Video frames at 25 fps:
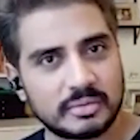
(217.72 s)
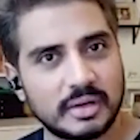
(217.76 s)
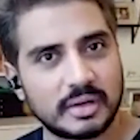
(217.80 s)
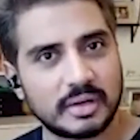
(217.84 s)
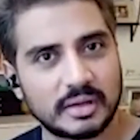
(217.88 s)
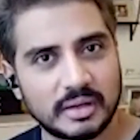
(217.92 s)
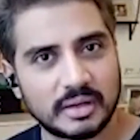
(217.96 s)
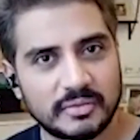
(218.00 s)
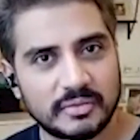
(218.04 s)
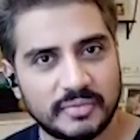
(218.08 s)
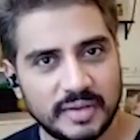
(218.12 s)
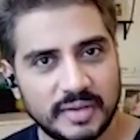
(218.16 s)

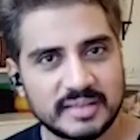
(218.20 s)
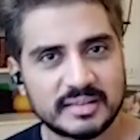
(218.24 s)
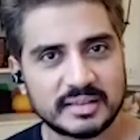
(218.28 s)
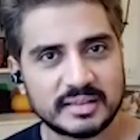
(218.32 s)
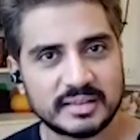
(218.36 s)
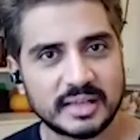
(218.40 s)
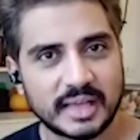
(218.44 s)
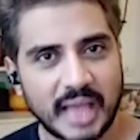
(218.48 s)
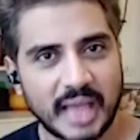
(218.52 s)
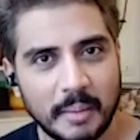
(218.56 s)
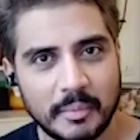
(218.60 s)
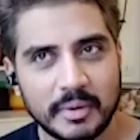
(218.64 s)
facing the
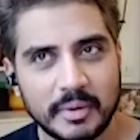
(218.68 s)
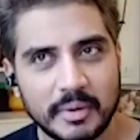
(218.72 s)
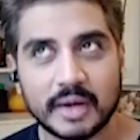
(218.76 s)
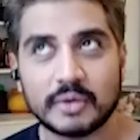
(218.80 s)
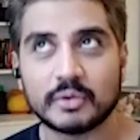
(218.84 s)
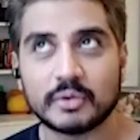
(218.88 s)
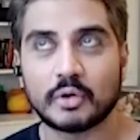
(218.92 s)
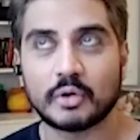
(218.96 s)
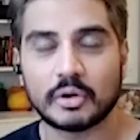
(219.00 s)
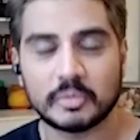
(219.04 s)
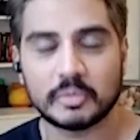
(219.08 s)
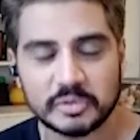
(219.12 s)
camera, it was
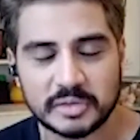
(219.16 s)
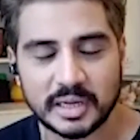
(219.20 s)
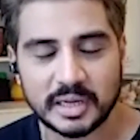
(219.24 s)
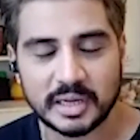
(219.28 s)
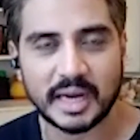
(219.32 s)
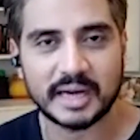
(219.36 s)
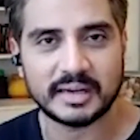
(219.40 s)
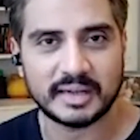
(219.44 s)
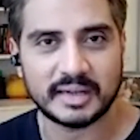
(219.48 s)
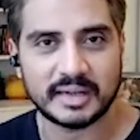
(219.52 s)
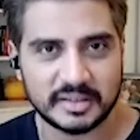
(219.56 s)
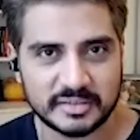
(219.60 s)
almost like I
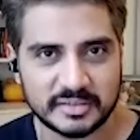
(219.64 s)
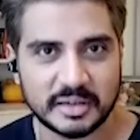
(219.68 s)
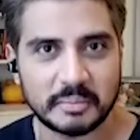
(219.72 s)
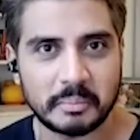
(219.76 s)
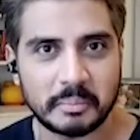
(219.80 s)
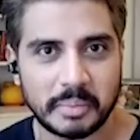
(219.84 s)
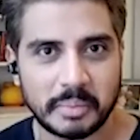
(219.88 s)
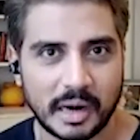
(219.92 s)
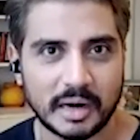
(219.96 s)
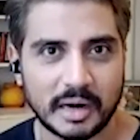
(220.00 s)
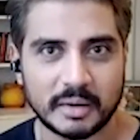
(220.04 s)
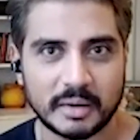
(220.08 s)
tasted
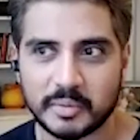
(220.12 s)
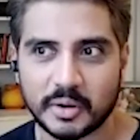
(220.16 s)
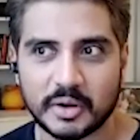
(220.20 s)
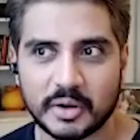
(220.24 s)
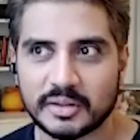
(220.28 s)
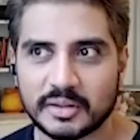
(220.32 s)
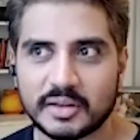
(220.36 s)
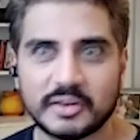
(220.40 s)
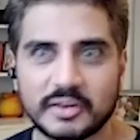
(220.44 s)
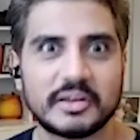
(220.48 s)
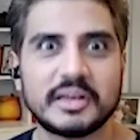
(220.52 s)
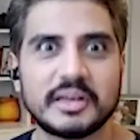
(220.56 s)
blood because I
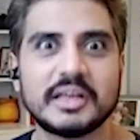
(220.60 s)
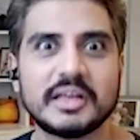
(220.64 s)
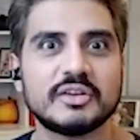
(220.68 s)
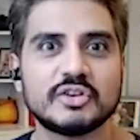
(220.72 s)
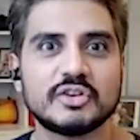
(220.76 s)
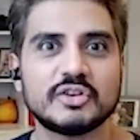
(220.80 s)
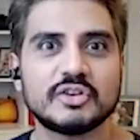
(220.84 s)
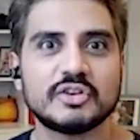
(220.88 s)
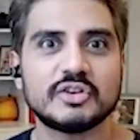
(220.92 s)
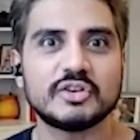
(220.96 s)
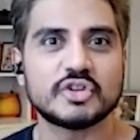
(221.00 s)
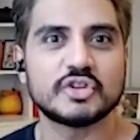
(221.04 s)
really
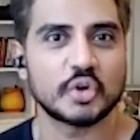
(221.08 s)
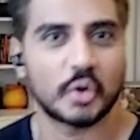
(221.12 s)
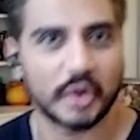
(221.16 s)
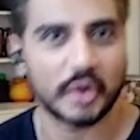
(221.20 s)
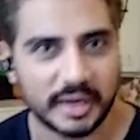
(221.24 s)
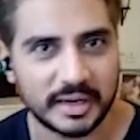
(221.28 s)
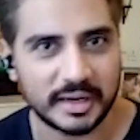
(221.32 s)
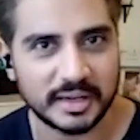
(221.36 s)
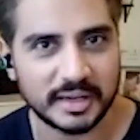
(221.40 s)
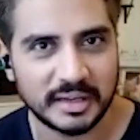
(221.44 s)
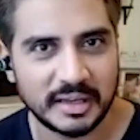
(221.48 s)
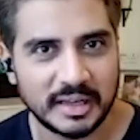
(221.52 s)
enjoyed
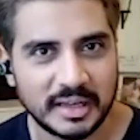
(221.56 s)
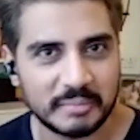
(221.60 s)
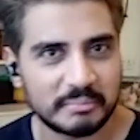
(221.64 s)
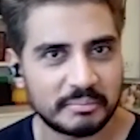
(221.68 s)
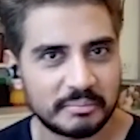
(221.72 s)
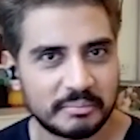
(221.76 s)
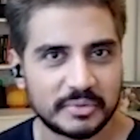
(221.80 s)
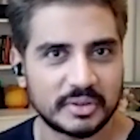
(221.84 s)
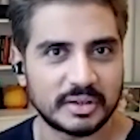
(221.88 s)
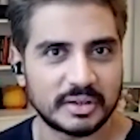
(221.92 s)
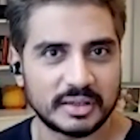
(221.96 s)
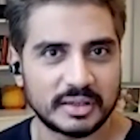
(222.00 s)

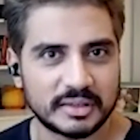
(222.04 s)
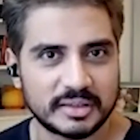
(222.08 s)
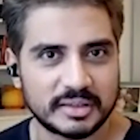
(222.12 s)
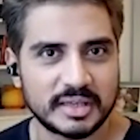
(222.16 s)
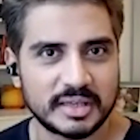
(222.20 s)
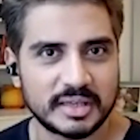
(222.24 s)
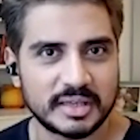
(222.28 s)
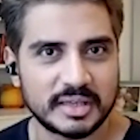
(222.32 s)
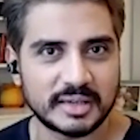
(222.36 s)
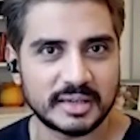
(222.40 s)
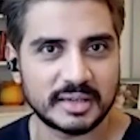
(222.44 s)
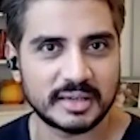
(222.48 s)
the
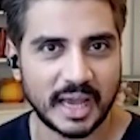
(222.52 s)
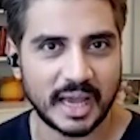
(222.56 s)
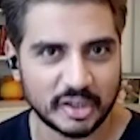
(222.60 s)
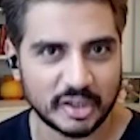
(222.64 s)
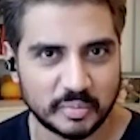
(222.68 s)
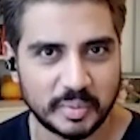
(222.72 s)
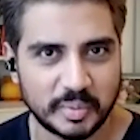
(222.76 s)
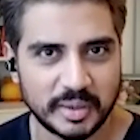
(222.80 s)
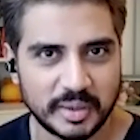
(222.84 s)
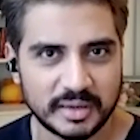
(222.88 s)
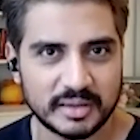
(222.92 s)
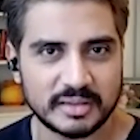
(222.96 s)
entire
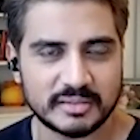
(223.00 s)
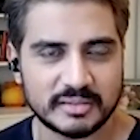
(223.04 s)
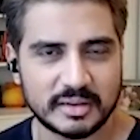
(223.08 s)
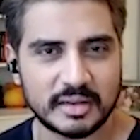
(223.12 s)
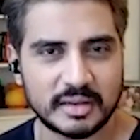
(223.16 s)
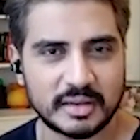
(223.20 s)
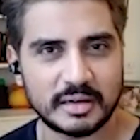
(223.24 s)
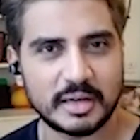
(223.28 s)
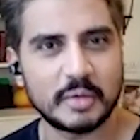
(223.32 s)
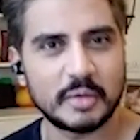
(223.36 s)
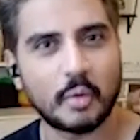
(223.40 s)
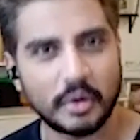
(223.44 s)
experience, and I really
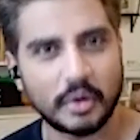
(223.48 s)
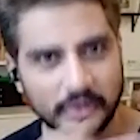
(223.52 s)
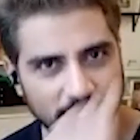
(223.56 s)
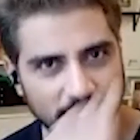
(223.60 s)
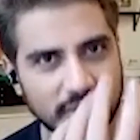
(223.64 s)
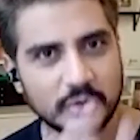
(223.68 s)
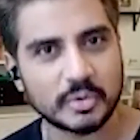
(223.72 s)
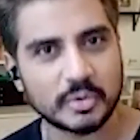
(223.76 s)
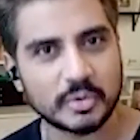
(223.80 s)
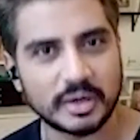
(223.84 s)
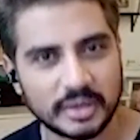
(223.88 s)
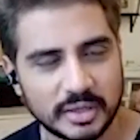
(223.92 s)
wanted to
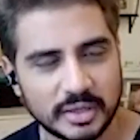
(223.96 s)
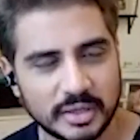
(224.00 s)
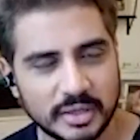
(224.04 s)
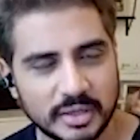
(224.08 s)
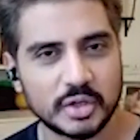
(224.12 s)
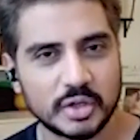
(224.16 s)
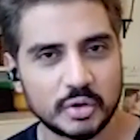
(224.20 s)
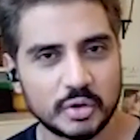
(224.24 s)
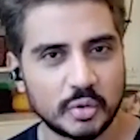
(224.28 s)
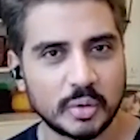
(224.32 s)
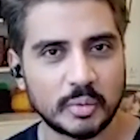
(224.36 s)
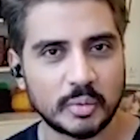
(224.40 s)
continue
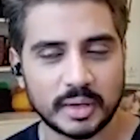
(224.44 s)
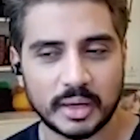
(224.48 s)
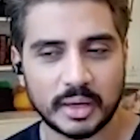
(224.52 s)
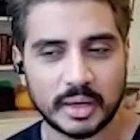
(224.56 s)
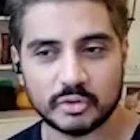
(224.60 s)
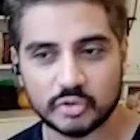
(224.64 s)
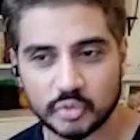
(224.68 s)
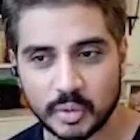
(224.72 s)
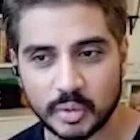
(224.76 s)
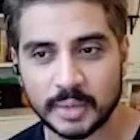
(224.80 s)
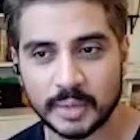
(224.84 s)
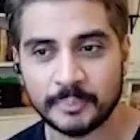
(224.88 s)
doing what I was
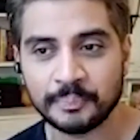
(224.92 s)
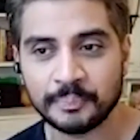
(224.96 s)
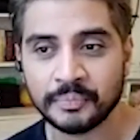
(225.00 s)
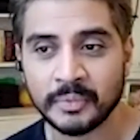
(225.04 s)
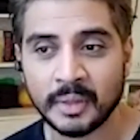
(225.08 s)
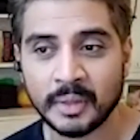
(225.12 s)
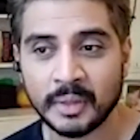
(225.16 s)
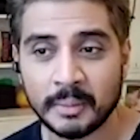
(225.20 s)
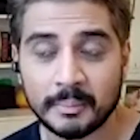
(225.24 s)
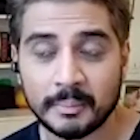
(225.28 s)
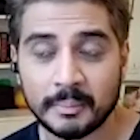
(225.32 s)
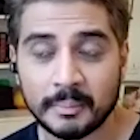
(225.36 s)
doing.
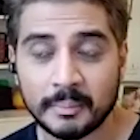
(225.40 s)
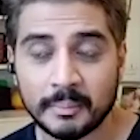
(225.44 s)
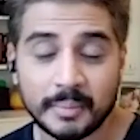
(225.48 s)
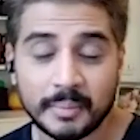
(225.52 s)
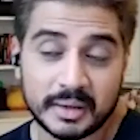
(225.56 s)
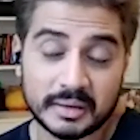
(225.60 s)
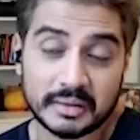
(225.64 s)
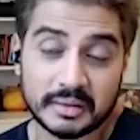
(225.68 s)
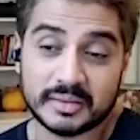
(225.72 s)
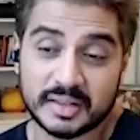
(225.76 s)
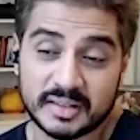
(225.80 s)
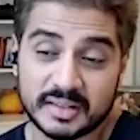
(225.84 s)
But
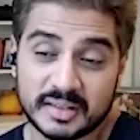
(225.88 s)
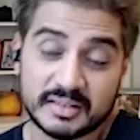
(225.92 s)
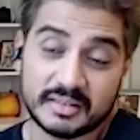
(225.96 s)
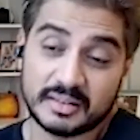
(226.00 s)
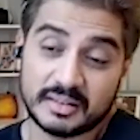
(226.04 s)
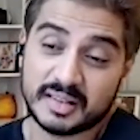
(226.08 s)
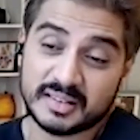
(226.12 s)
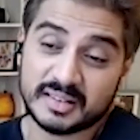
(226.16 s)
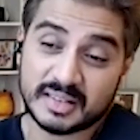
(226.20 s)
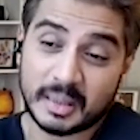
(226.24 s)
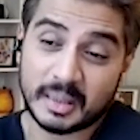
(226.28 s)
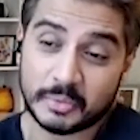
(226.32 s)
this
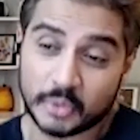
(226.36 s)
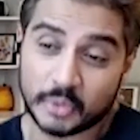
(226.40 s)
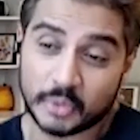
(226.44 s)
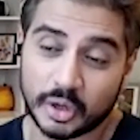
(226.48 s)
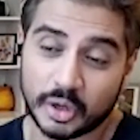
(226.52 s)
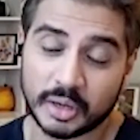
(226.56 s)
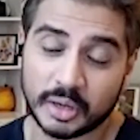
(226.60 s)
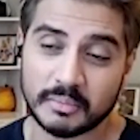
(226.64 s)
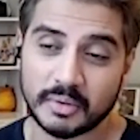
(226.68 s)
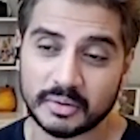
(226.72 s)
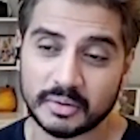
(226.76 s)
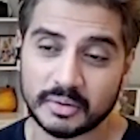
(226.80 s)
I'm talking
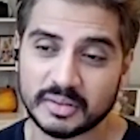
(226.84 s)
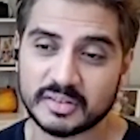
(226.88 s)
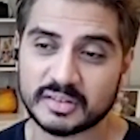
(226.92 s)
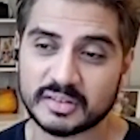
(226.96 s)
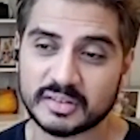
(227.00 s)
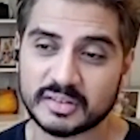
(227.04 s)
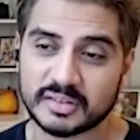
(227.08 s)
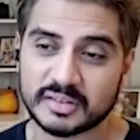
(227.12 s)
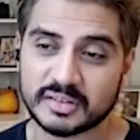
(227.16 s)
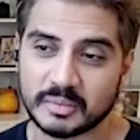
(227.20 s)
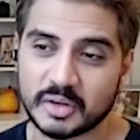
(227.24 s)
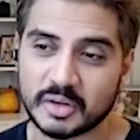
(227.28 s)
about, this
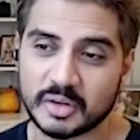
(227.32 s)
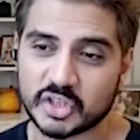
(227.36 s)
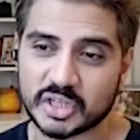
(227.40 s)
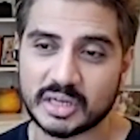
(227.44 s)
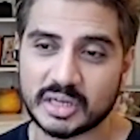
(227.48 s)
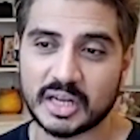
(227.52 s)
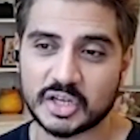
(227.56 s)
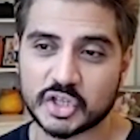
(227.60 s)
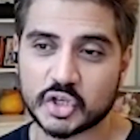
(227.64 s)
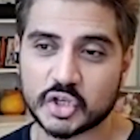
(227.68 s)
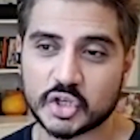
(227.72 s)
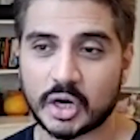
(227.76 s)
commercial I
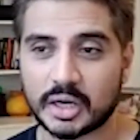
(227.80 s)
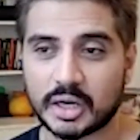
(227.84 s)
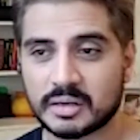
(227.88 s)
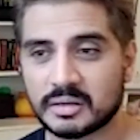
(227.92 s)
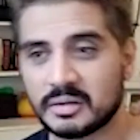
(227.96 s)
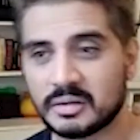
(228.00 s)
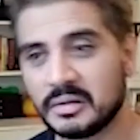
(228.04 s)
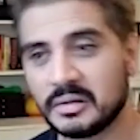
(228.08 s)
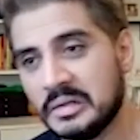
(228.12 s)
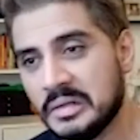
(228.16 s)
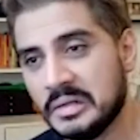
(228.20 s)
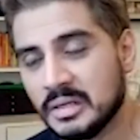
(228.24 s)
shot
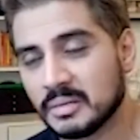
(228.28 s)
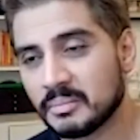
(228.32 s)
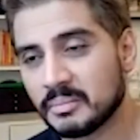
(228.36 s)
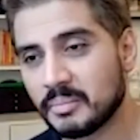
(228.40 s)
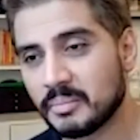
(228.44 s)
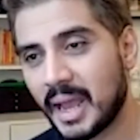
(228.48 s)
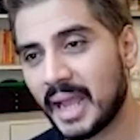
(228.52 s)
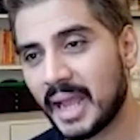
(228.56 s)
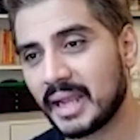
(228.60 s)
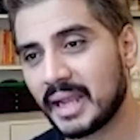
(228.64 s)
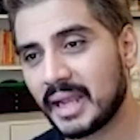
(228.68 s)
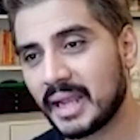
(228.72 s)

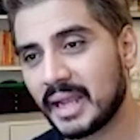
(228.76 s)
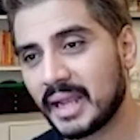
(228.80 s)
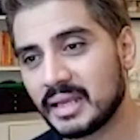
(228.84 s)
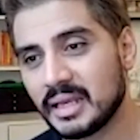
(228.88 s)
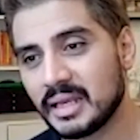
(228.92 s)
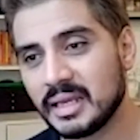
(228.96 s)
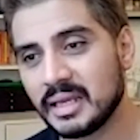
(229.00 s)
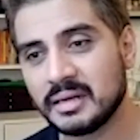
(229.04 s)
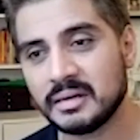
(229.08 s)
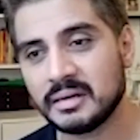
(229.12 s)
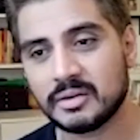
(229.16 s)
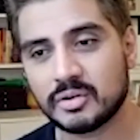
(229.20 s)
back
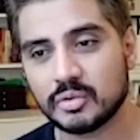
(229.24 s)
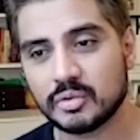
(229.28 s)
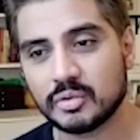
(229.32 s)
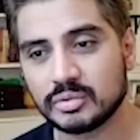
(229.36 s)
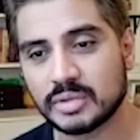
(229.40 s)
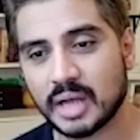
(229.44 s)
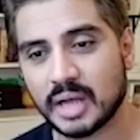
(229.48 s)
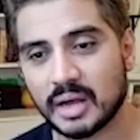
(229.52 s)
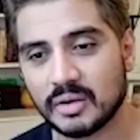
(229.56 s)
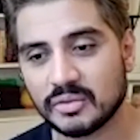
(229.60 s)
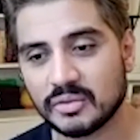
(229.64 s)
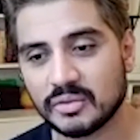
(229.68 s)
in
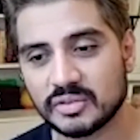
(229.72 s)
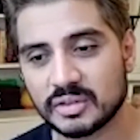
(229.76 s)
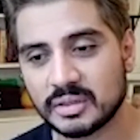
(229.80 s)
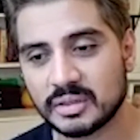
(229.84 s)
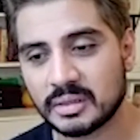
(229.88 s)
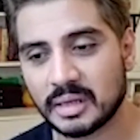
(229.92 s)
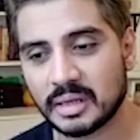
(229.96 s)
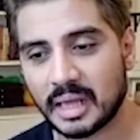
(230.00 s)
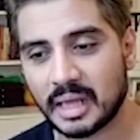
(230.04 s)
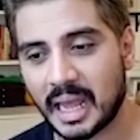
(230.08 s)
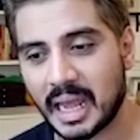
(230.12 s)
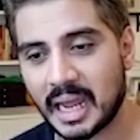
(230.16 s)

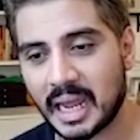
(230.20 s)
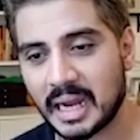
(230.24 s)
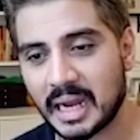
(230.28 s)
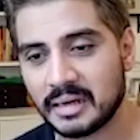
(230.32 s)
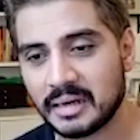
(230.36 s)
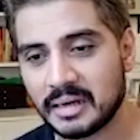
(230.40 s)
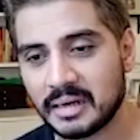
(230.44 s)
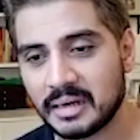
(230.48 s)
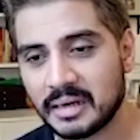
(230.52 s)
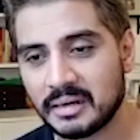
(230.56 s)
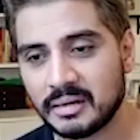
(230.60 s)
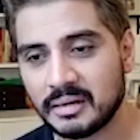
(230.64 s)

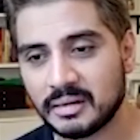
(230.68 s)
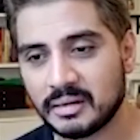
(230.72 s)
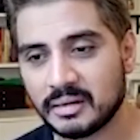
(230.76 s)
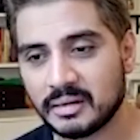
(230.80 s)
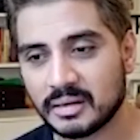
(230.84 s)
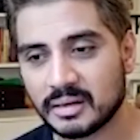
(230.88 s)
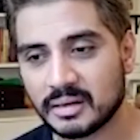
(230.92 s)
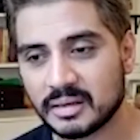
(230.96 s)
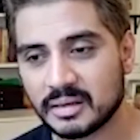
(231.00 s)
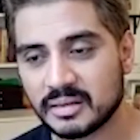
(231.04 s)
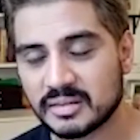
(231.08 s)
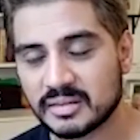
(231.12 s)

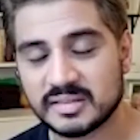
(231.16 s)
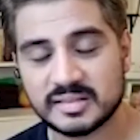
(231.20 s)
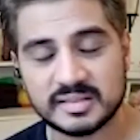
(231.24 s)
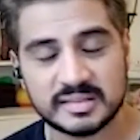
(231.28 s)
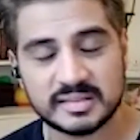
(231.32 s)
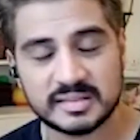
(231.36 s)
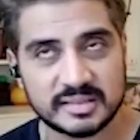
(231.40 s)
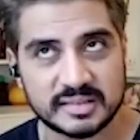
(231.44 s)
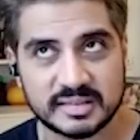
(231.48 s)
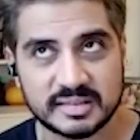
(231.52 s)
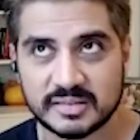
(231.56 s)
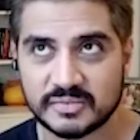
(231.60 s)

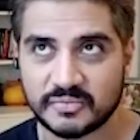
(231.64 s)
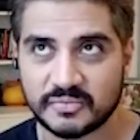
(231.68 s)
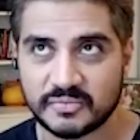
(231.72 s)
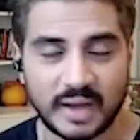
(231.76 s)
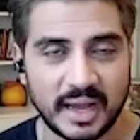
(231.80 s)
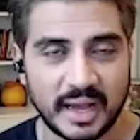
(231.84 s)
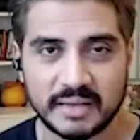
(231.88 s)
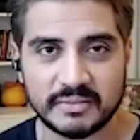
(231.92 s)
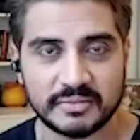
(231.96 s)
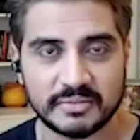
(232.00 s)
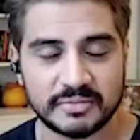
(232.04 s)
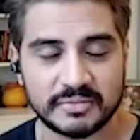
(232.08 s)
2005,